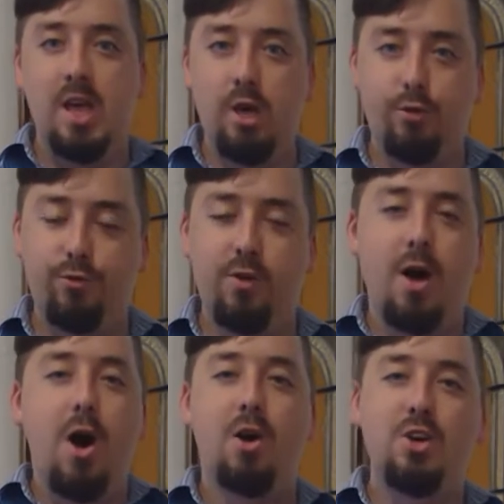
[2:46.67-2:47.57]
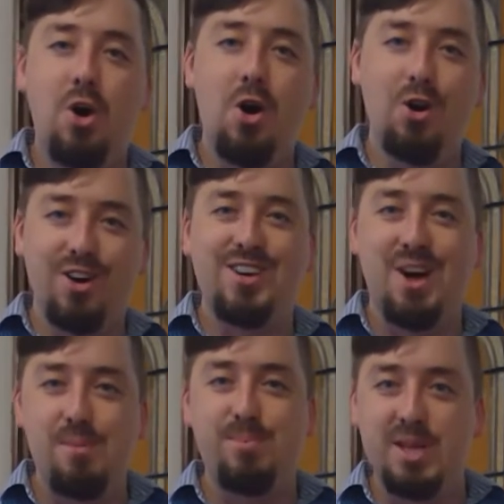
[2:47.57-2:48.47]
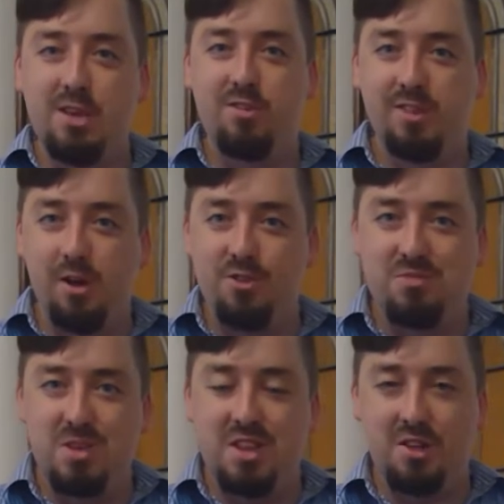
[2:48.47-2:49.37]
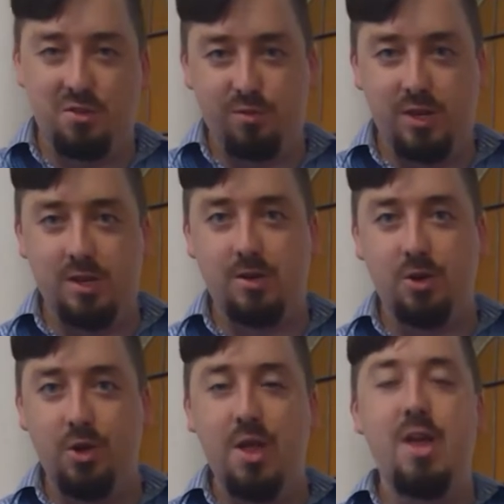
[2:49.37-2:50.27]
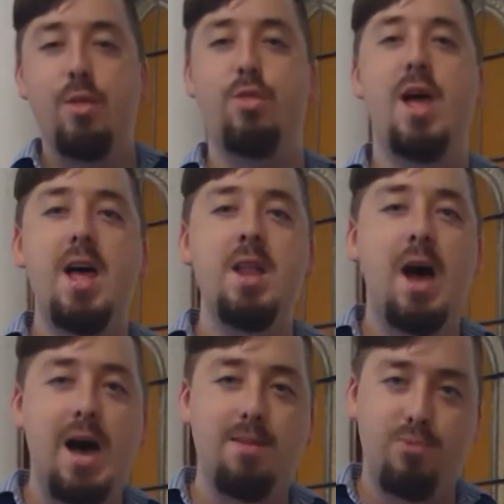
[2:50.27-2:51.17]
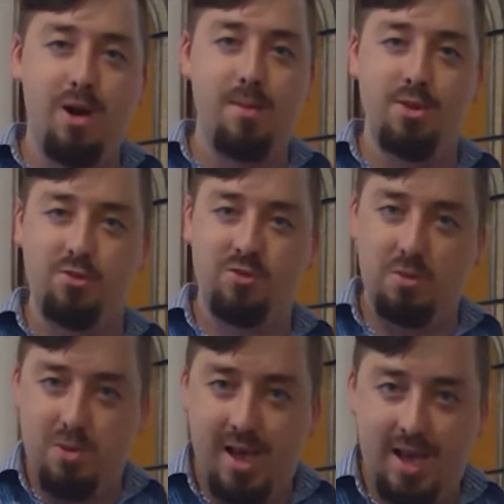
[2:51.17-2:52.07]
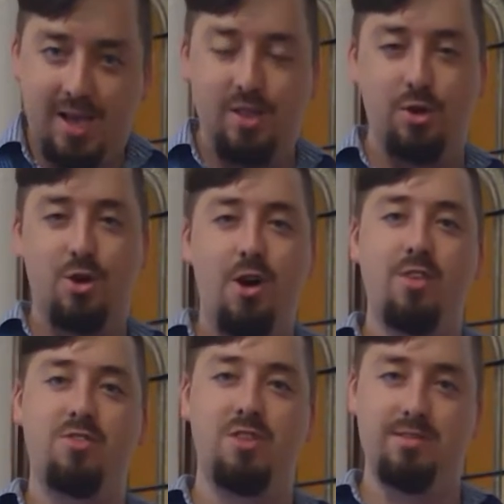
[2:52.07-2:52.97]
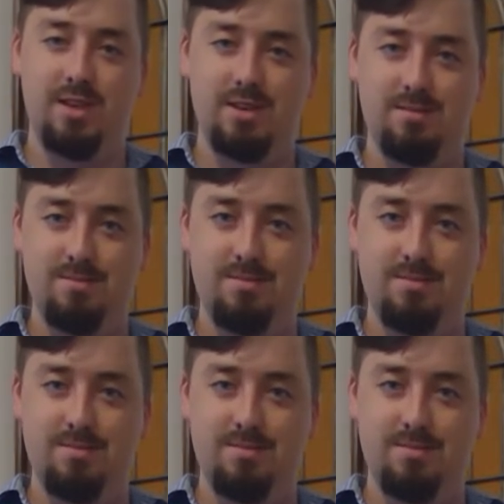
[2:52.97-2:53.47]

If a car company sells me this vehicle, then I promise to pay the cost of it.